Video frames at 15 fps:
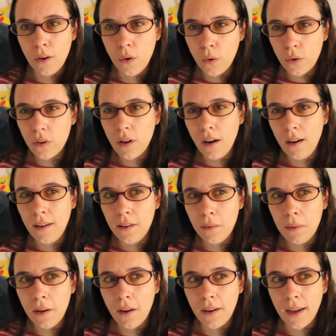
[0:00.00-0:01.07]
goes a
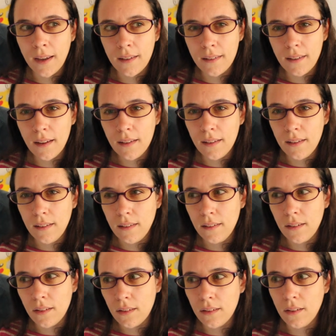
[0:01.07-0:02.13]
little bit against that is
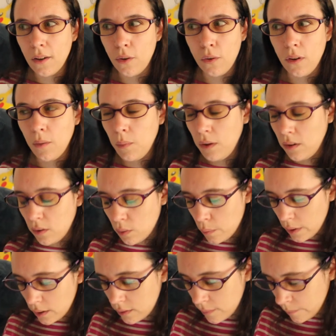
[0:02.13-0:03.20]
just annoying me so
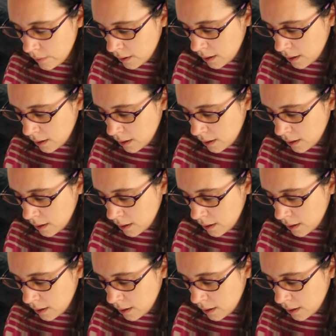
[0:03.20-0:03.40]
much.